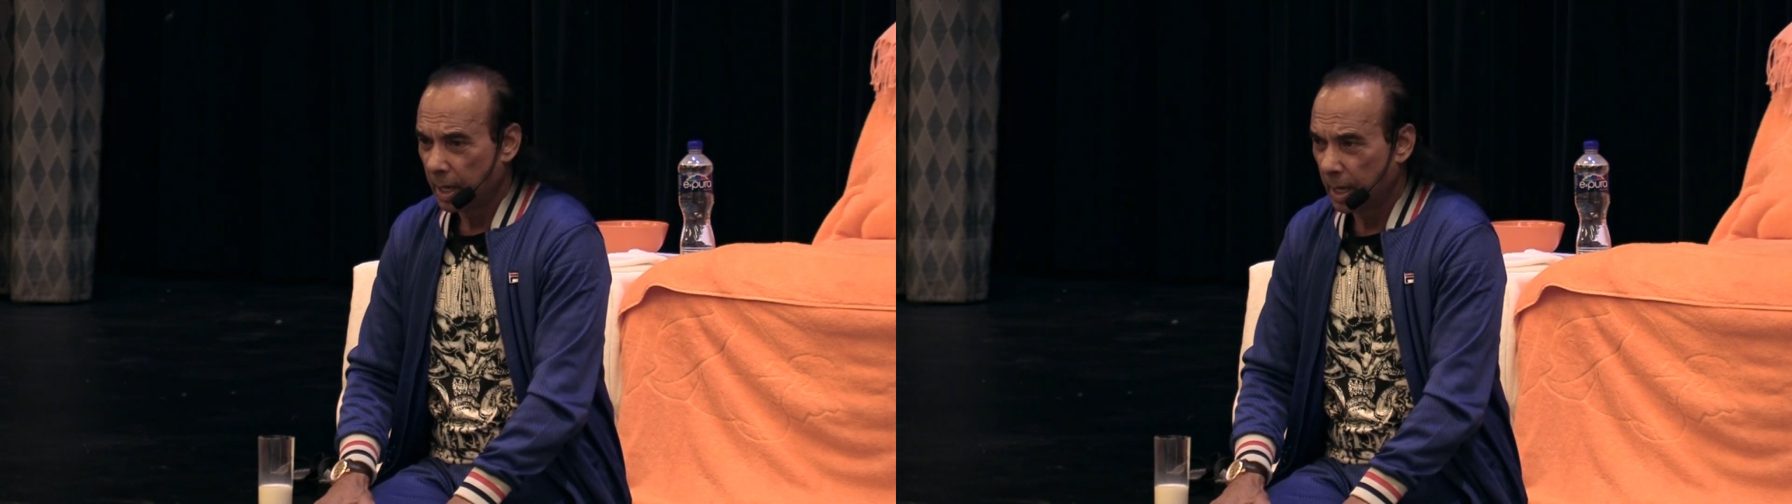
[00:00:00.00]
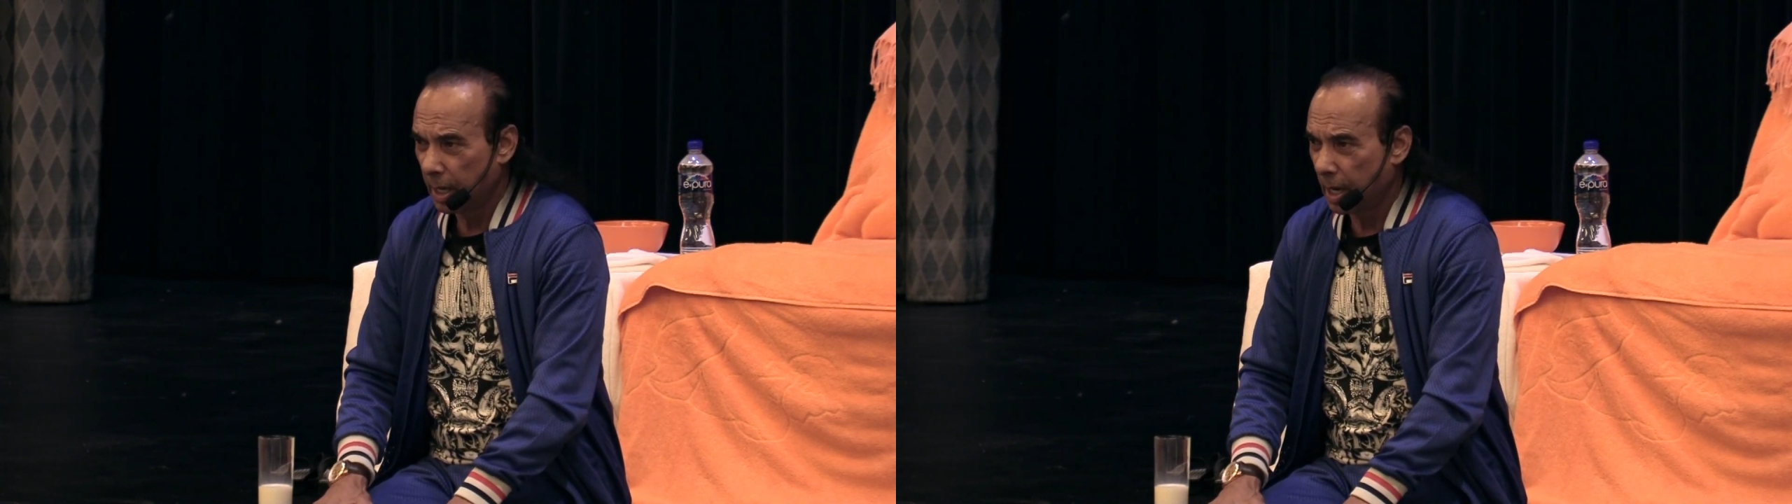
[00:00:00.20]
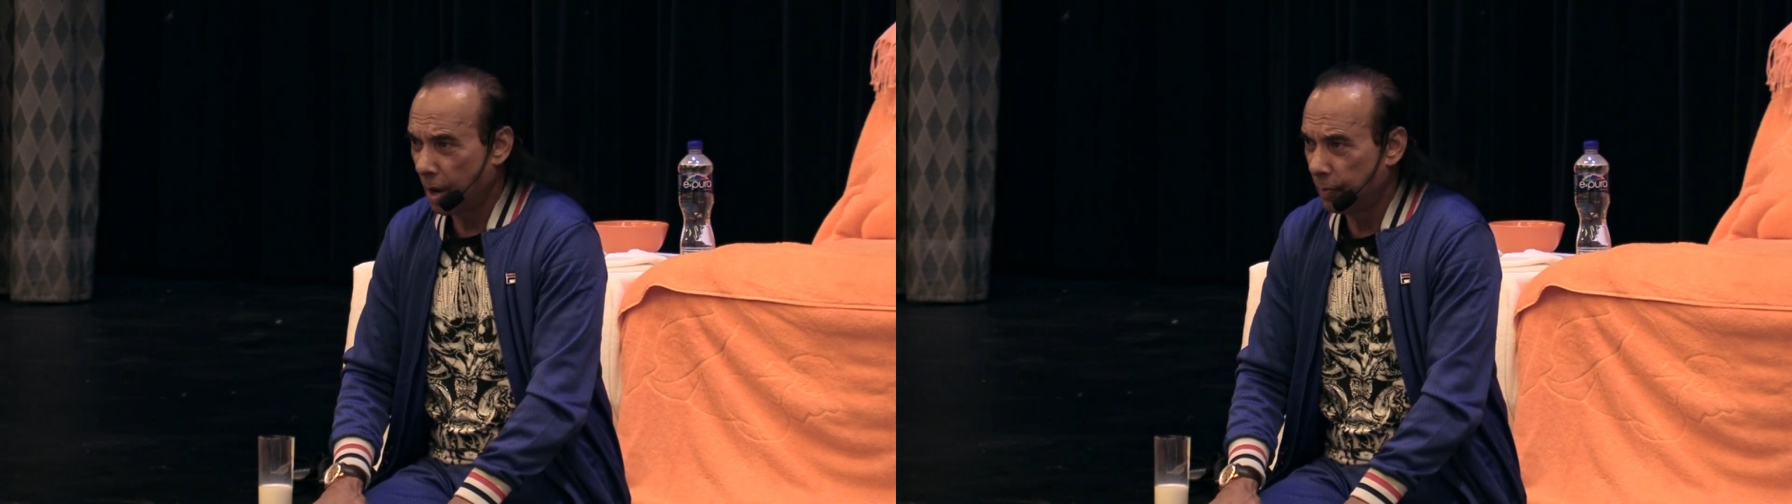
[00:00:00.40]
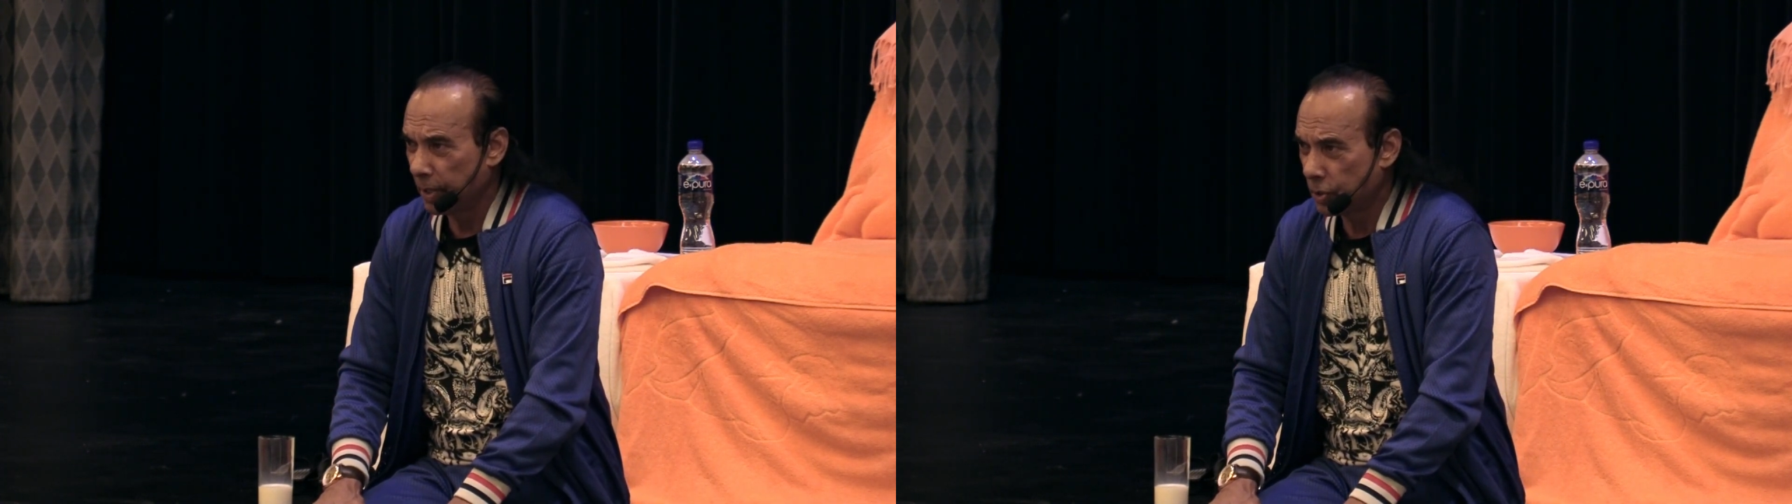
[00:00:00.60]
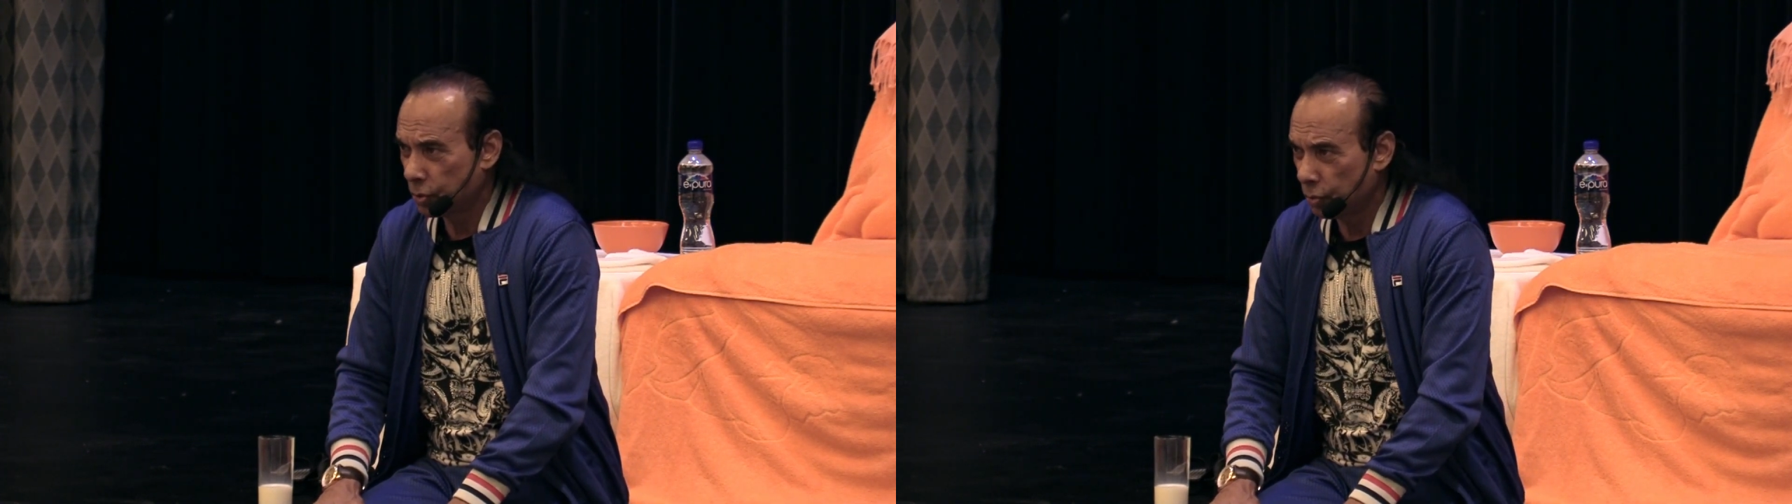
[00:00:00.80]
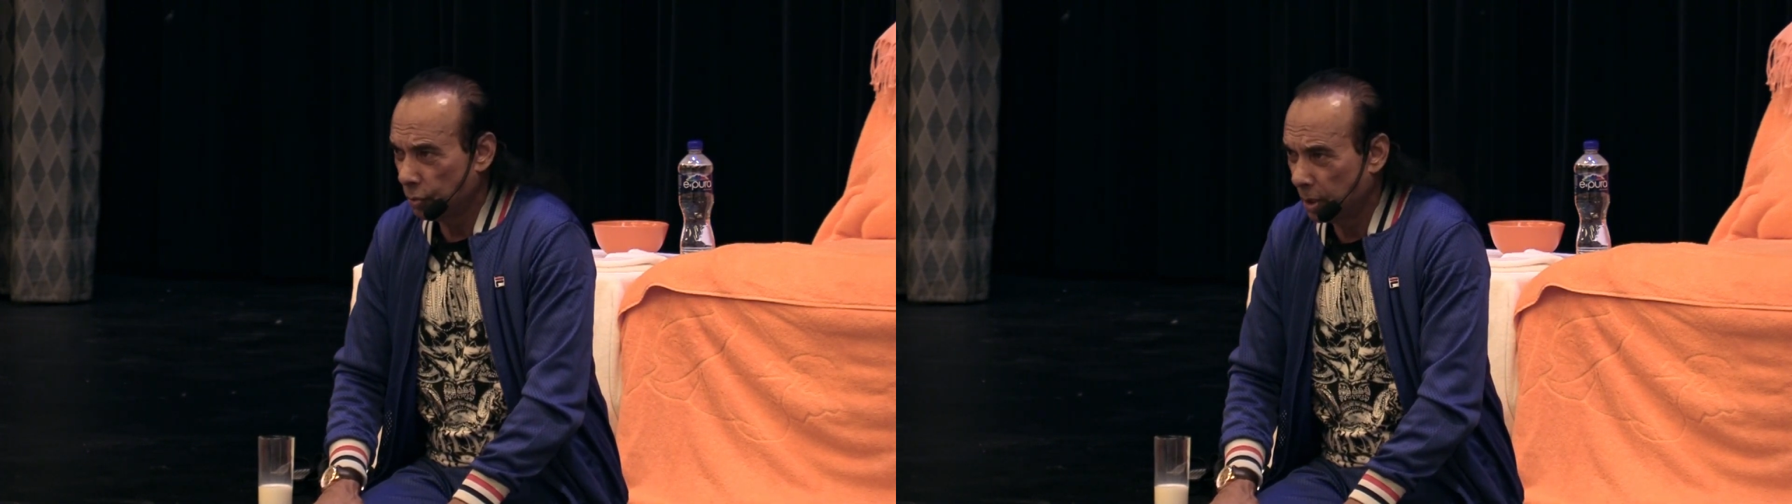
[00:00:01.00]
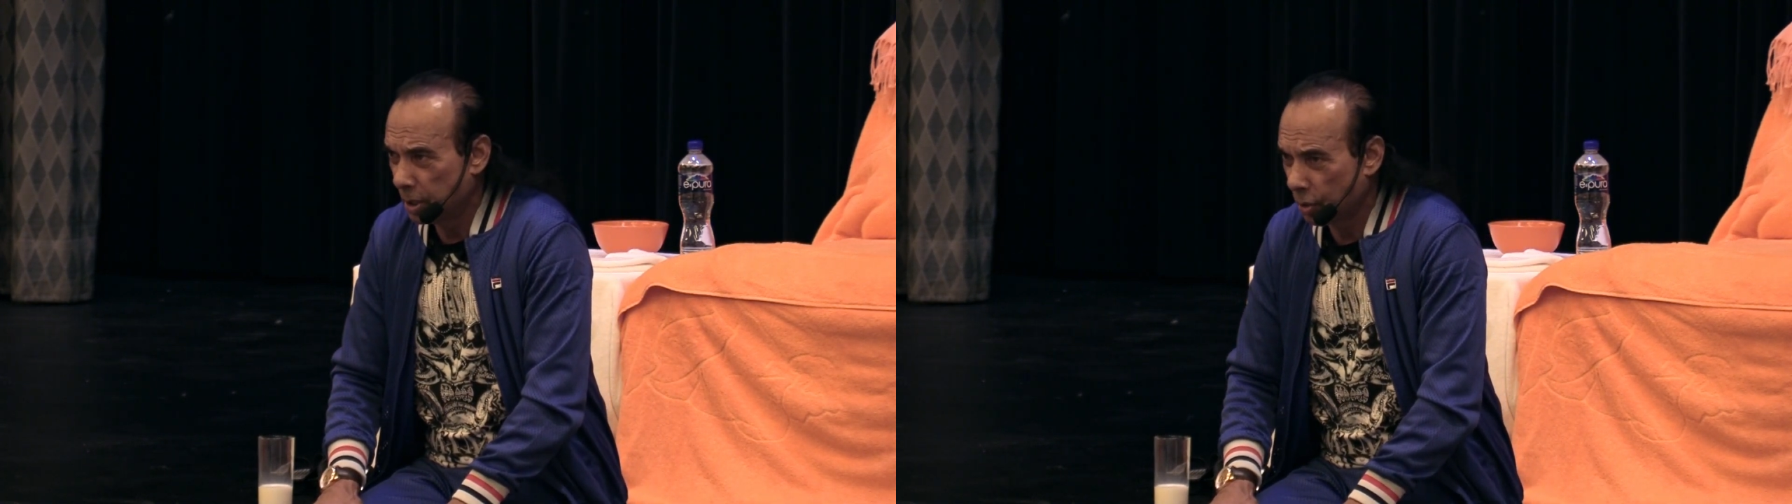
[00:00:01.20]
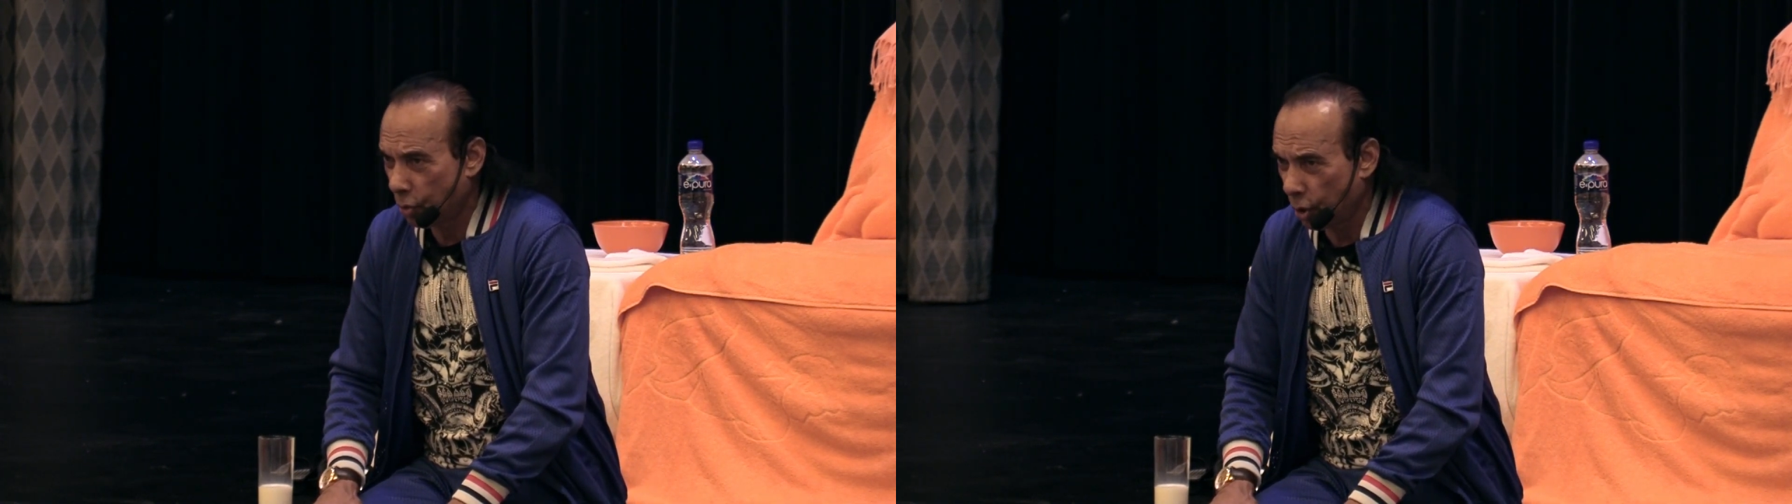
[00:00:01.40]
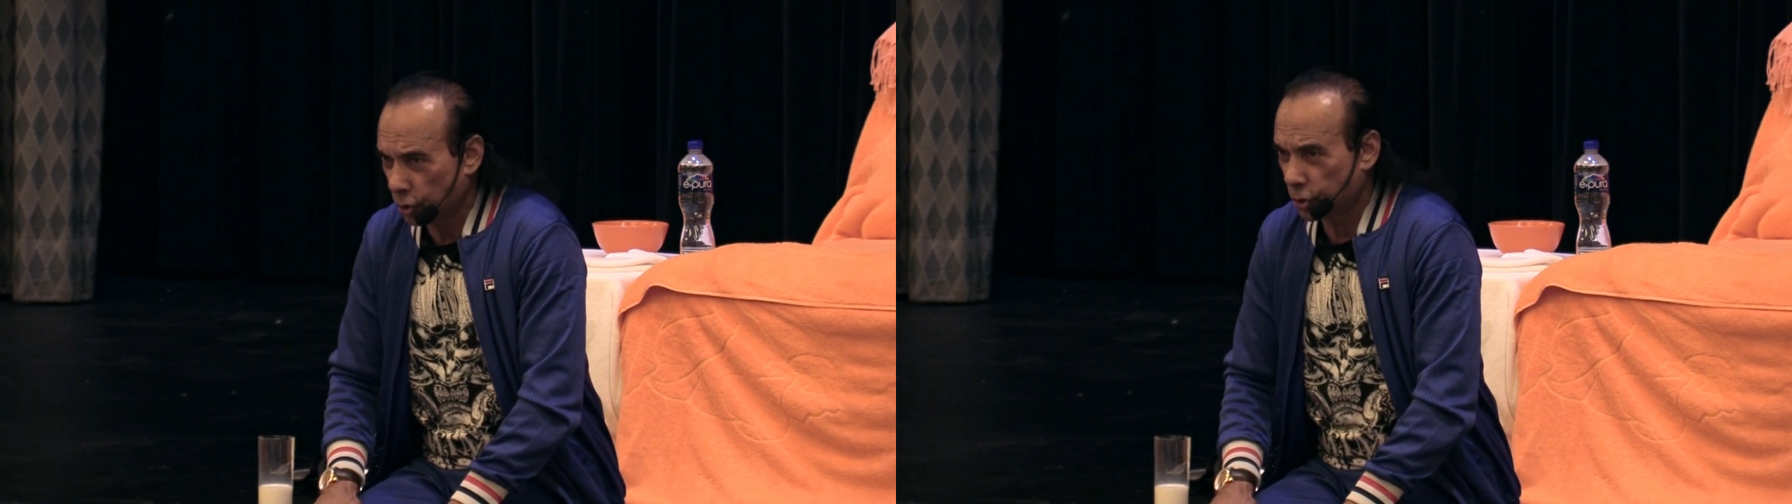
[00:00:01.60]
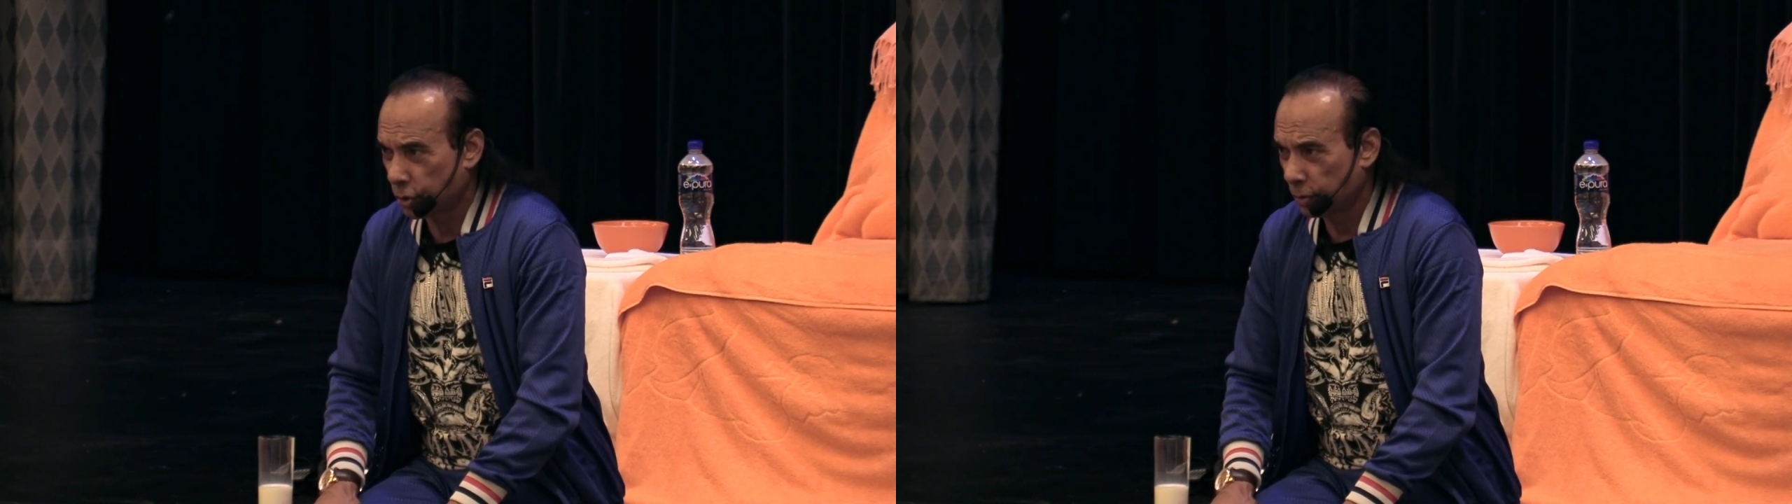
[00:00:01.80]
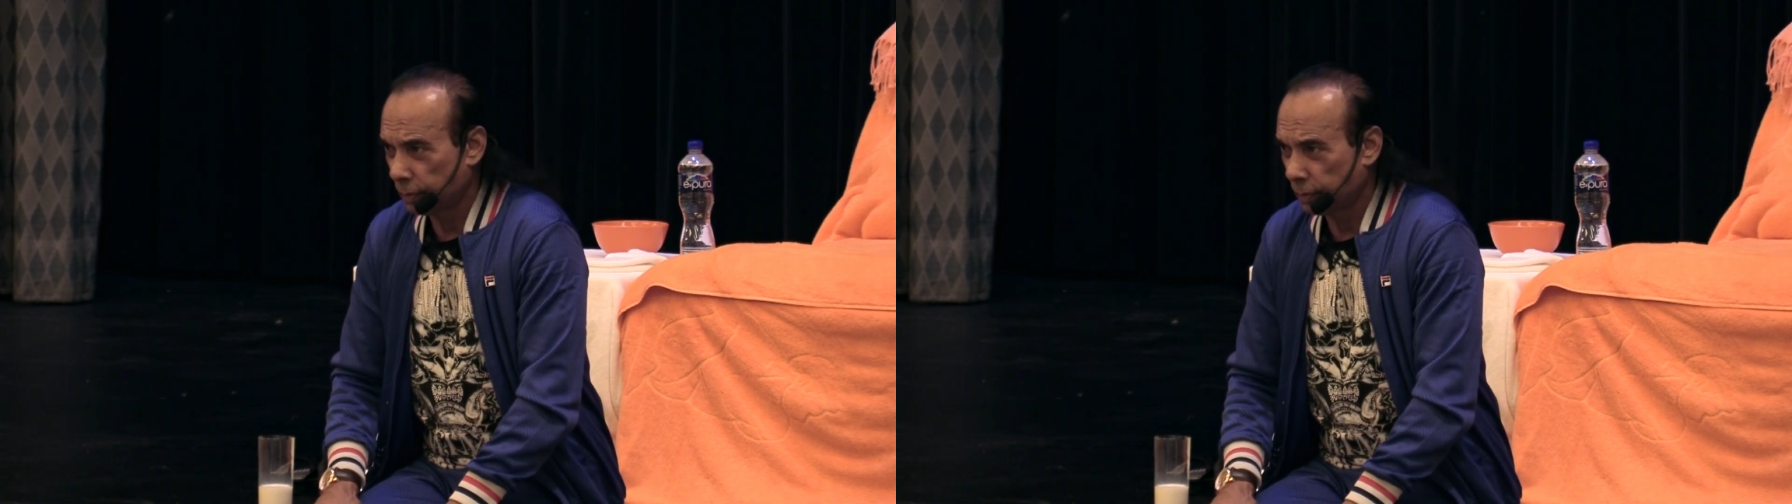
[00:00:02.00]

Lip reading: And how much will the cost?